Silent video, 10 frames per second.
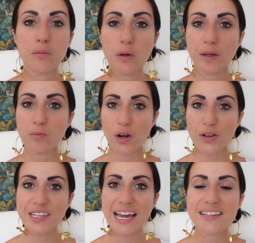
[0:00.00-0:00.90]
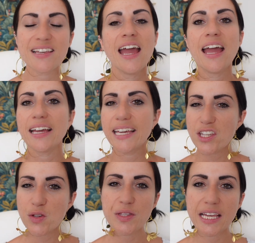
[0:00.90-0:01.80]
moving process and
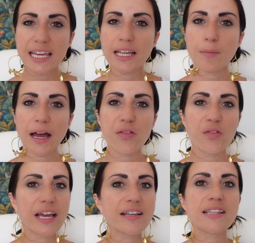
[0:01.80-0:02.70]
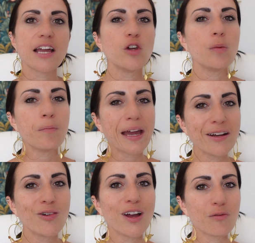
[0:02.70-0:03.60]
gets you thinking about things that you may
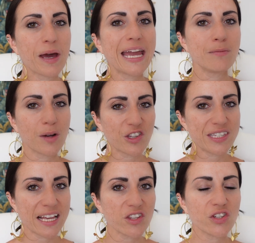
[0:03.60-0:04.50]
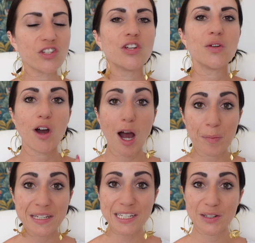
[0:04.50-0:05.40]
not have paid much attention to
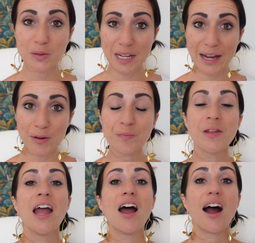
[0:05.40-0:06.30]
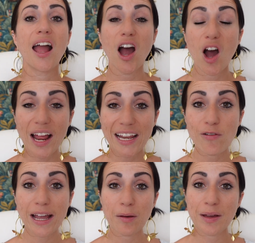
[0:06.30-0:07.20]
up until now. I highly
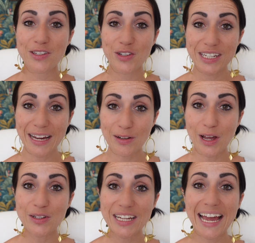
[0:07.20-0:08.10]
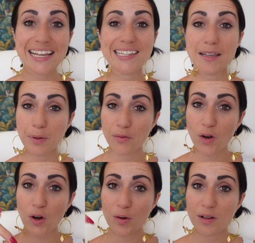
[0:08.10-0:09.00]
recommend you download it. As I said
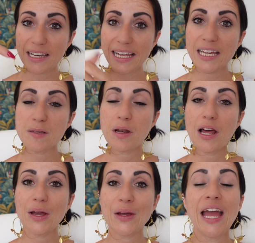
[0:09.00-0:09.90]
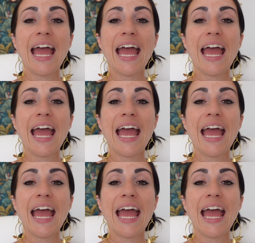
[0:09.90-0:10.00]
before, link is below.